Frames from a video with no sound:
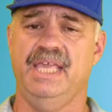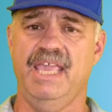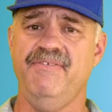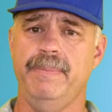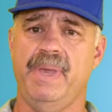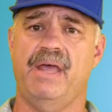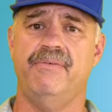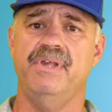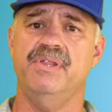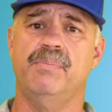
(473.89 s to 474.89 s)
EV
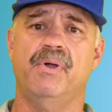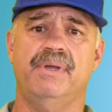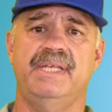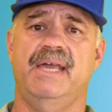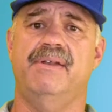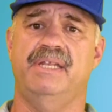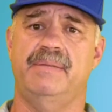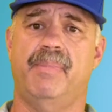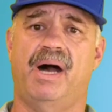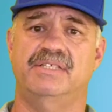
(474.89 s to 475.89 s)
batteries are broken down
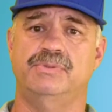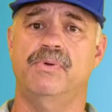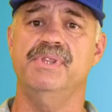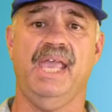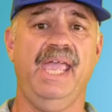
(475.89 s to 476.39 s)
into modules,